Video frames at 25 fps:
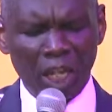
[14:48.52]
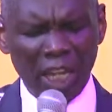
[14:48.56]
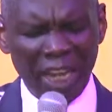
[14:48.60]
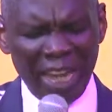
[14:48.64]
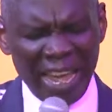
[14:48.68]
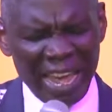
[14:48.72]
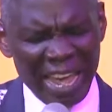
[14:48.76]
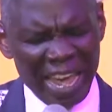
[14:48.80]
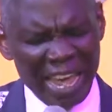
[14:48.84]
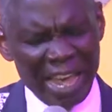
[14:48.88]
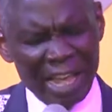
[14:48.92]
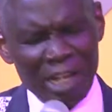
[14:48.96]

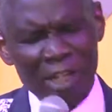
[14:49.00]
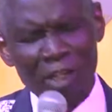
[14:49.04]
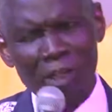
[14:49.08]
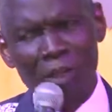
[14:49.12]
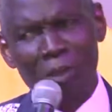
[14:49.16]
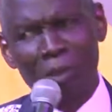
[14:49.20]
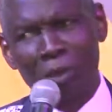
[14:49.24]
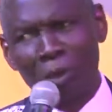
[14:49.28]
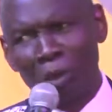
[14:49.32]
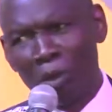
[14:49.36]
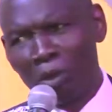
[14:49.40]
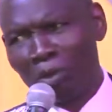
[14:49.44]

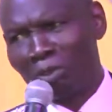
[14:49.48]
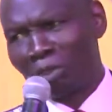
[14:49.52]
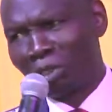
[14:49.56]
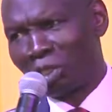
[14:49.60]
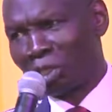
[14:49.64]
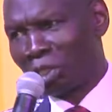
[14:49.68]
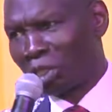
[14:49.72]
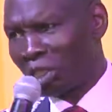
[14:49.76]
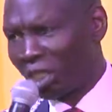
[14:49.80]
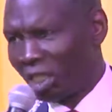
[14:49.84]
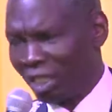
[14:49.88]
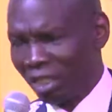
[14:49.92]
A
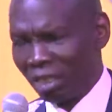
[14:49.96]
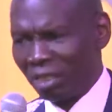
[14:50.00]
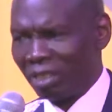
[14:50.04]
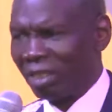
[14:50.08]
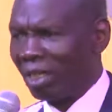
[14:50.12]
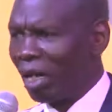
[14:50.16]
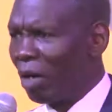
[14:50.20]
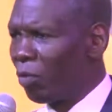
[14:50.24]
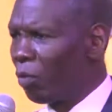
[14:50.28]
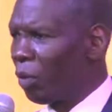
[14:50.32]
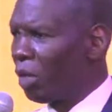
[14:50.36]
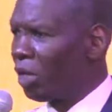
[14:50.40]
good
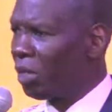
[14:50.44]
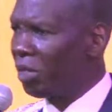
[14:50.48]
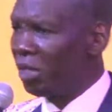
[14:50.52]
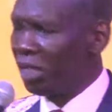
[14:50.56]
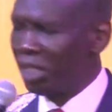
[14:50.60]
tree. Can we